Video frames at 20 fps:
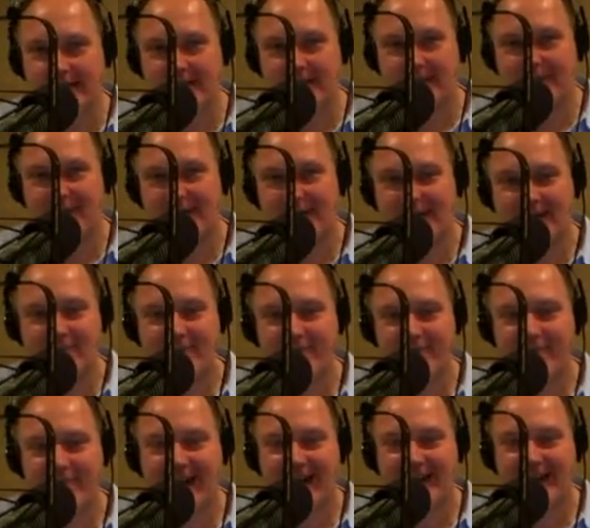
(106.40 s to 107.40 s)
about them
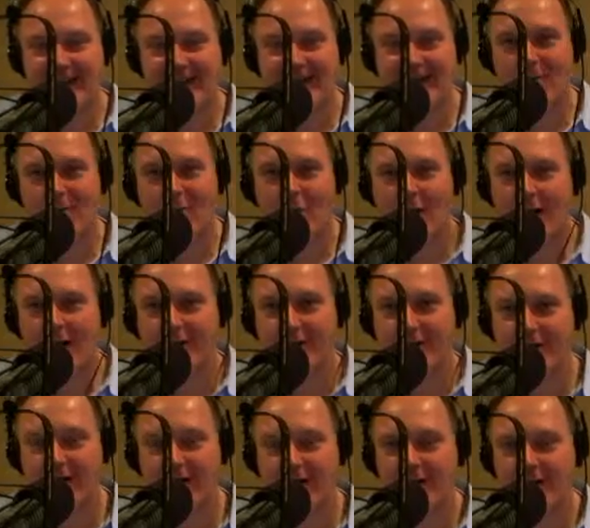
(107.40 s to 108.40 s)
finding
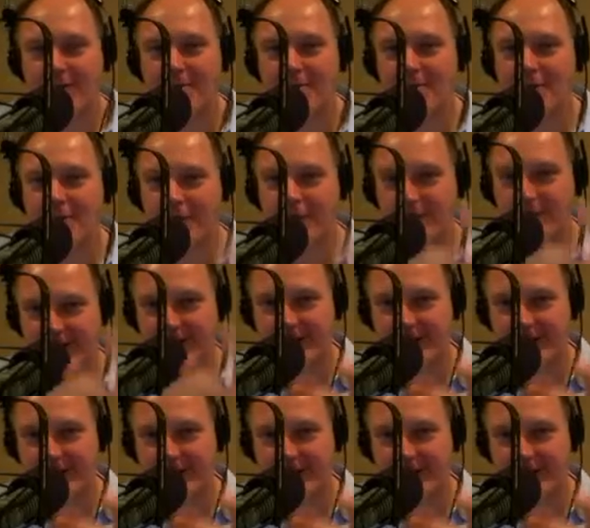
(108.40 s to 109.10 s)
water on the moon.